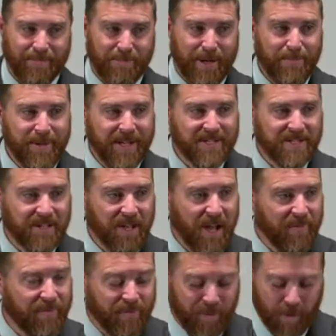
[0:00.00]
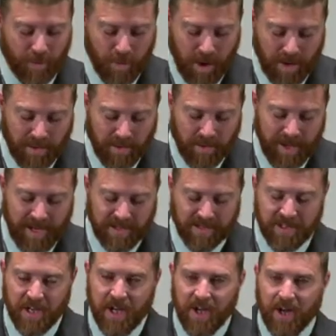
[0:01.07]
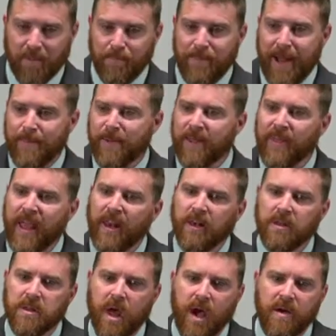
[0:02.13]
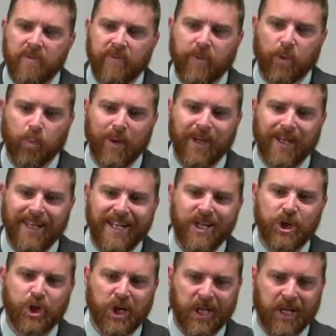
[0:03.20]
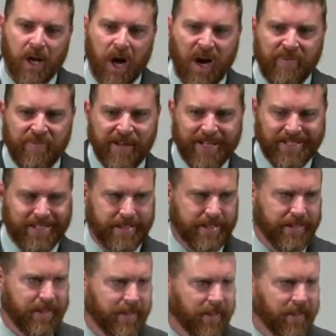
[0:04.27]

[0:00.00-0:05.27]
Maybe it's love for the wrong things. Maybe they love the religion of it.